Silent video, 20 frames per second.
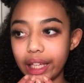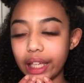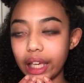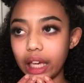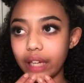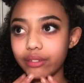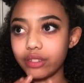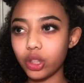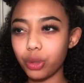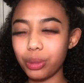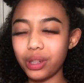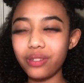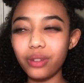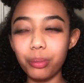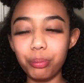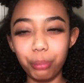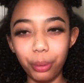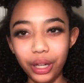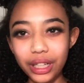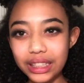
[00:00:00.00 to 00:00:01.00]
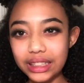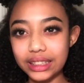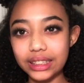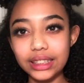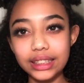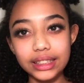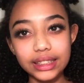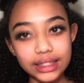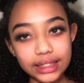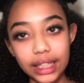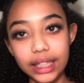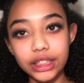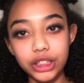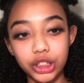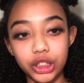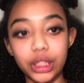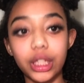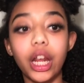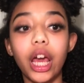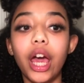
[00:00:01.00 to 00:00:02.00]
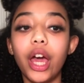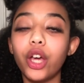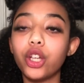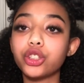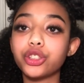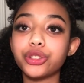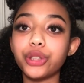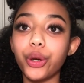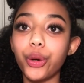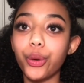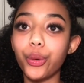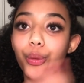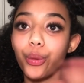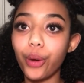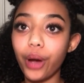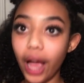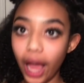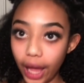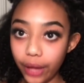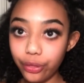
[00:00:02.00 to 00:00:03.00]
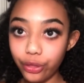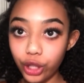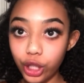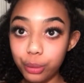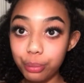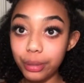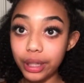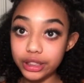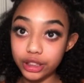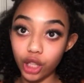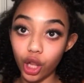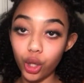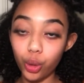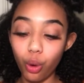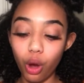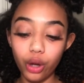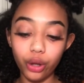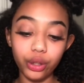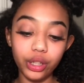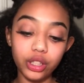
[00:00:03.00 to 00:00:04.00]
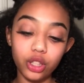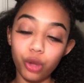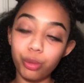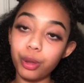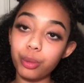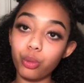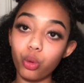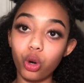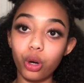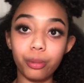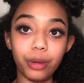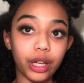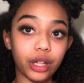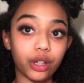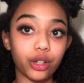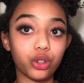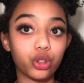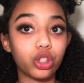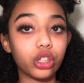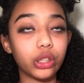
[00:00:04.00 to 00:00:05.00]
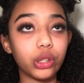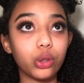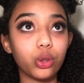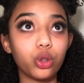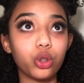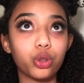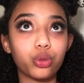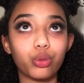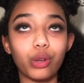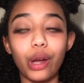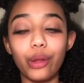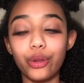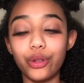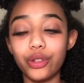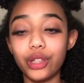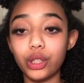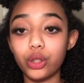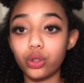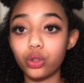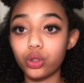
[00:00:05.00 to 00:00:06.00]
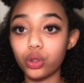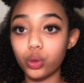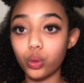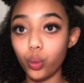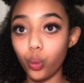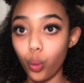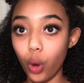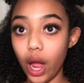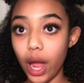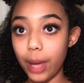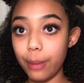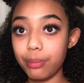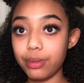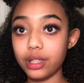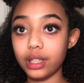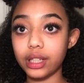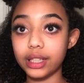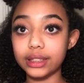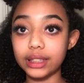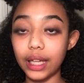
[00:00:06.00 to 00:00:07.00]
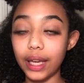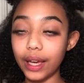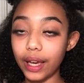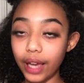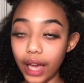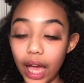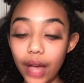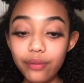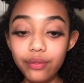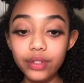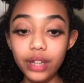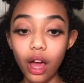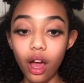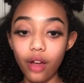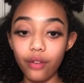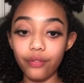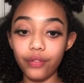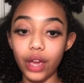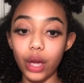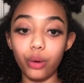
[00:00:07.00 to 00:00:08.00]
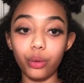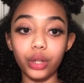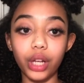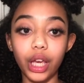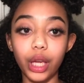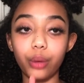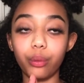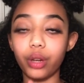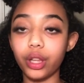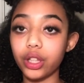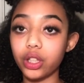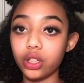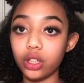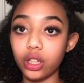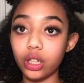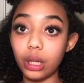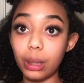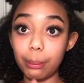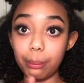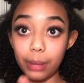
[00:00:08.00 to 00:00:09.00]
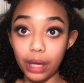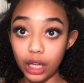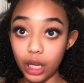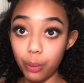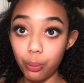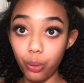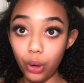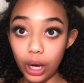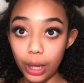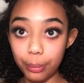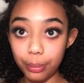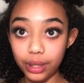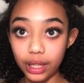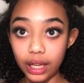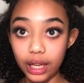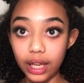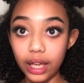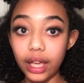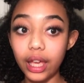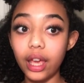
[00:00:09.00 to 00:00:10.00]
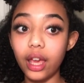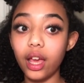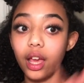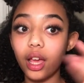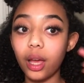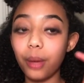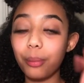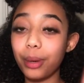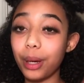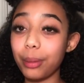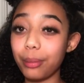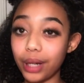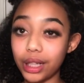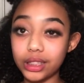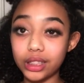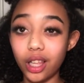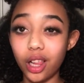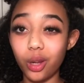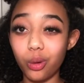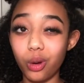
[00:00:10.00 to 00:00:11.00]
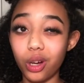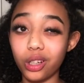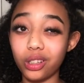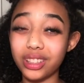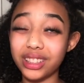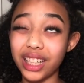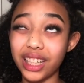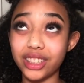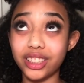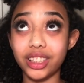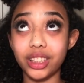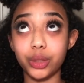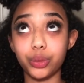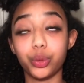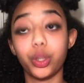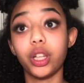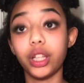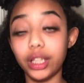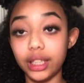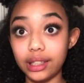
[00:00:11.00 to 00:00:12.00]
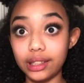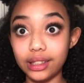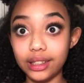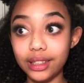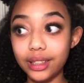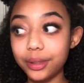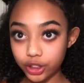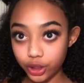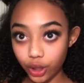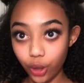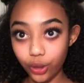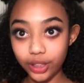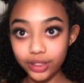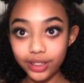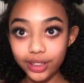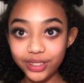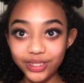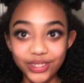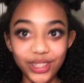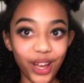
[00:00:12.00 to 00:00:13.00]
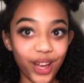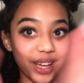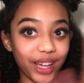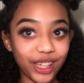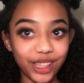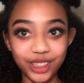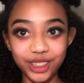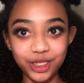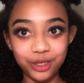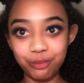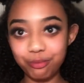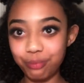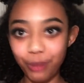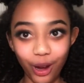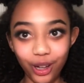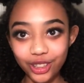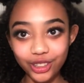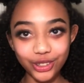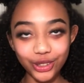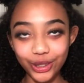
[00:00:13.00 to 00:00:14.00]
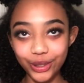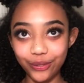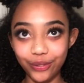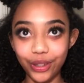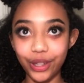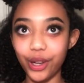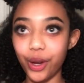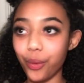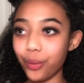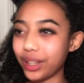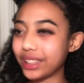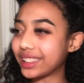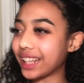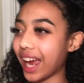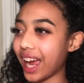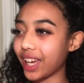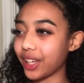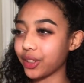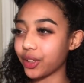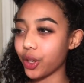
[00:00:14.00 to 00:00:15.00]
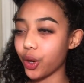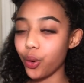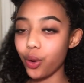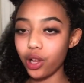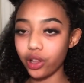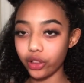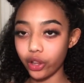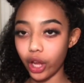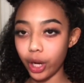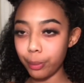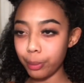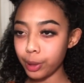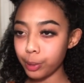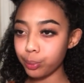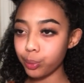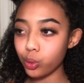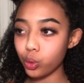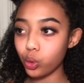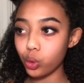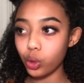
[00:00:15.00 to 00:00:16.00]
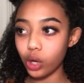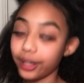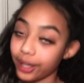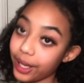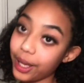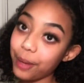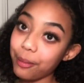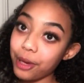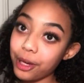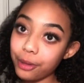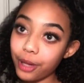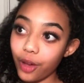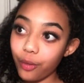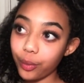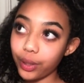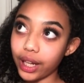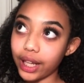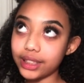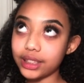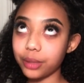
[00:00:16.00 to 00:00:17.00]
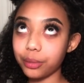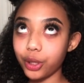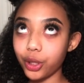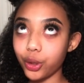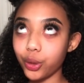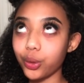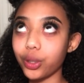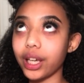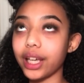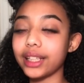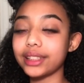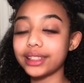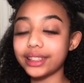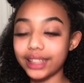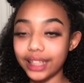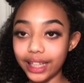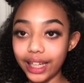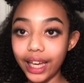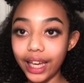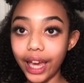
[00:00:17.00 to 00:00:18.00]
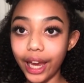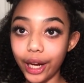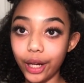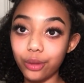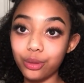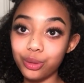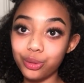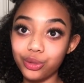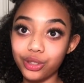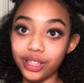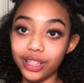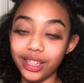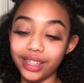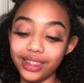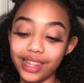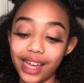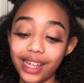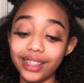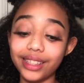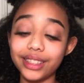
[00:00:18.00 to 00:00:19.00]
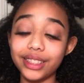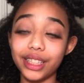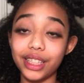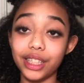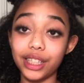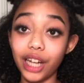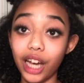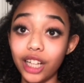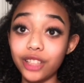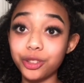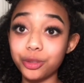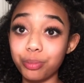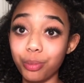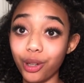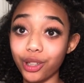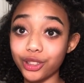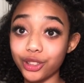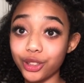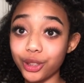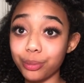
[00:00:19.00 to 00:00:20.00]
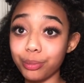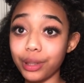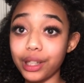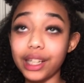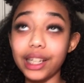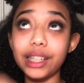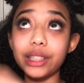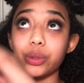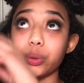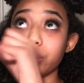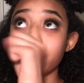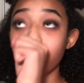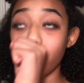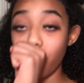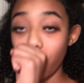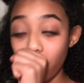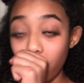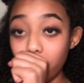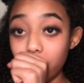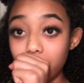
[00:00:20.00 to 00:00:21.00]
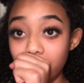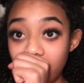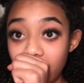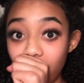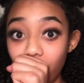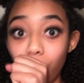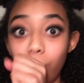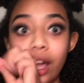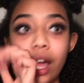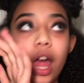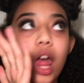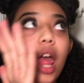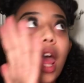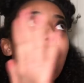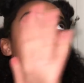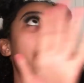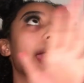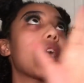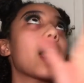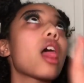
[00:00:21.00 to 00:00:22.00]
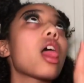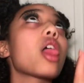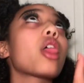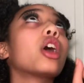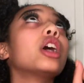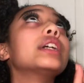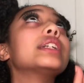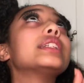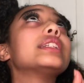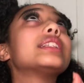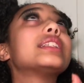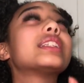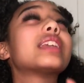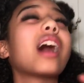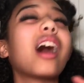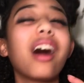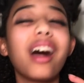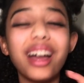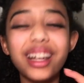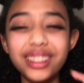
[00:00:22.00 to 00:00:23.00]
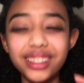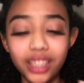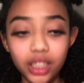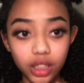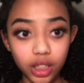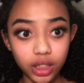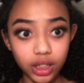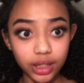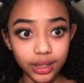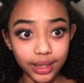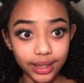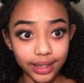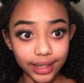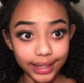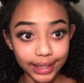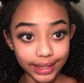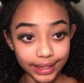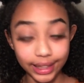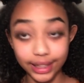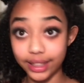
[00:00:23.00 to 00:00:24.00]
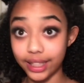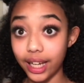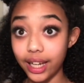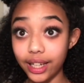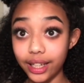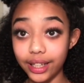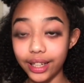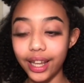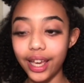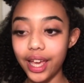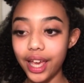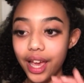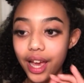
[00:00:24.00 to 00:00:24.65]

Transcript: gave a little bit of a burning sensation. So I think micellar water is a little bit more better to use rather than using wipes, because I have not found a really good makeup wipe yet, but micellar water is actually really good. So this is not a sponsored video, which I know a lot of people have been asking me to do a skincare routine that is not sponsored, because we all know a ton of skincare